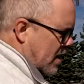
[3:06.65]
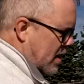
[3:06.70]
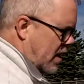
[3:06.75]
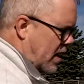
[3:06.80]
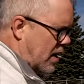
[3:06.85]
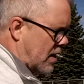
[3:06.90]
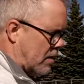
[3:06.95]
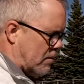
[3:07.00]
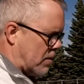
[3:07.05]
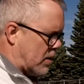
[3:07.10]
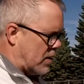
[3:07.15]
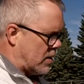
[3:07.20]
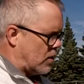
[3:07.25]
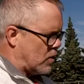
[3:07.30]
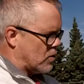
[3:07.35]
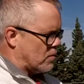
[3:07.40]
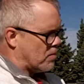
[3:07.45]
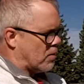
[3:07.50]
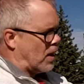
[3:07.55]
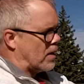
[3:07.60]
Again, I'm going to
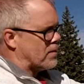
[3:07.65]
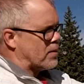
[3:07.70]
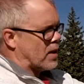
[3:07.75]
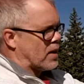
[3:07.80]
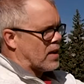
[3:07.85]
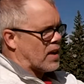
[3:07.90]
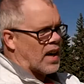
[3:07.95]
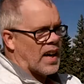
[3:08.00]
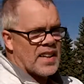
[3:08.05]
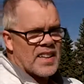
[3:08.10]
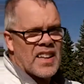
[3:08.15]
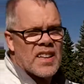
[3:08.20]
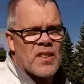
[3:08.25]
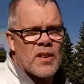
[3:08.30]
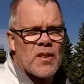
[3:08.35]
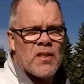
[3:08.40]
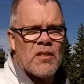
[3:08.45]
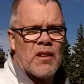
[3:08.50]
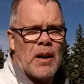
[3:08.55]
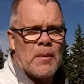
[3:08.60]
use probably a
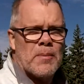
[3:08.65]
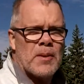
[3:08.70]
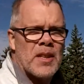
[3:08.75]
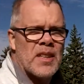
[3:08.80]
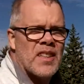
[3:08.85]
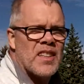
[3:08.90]
continental grip.